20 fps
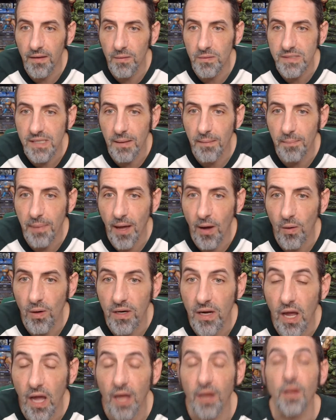was that
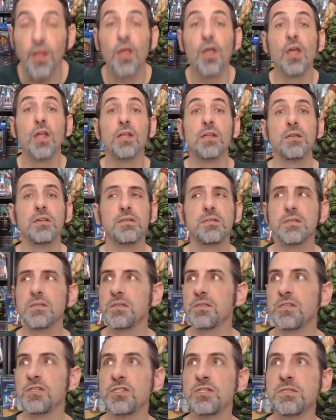PowerCon.
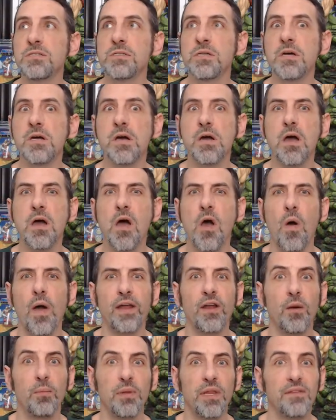No,
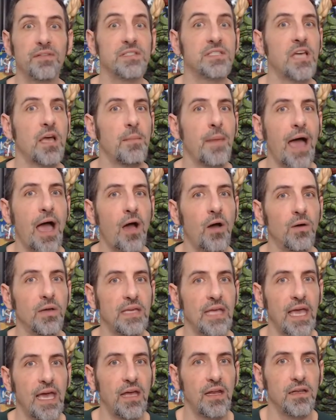I don't believe it's come
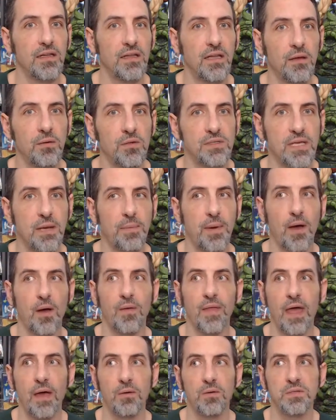out yet. That was at
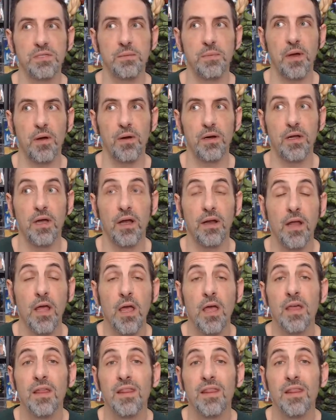Power. That one was at PowerCon.